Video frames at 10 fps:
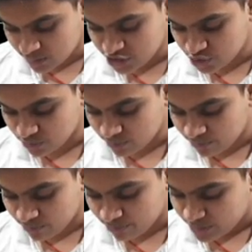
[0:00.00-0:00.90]
tissue.
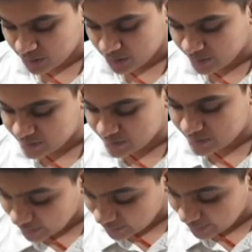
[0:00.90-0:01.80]
It
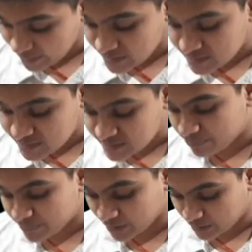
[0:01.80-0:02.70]
secretes
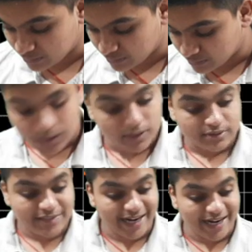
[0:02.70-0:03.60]
something.
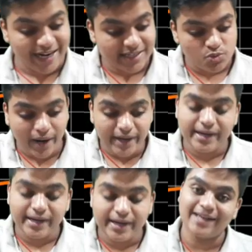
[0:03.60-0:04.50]
That is why
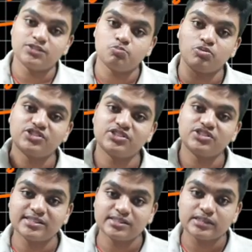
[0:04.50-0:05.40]
it has
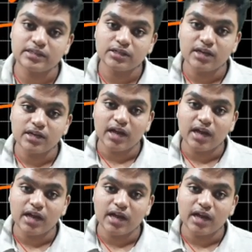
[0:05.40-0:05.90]
possessed the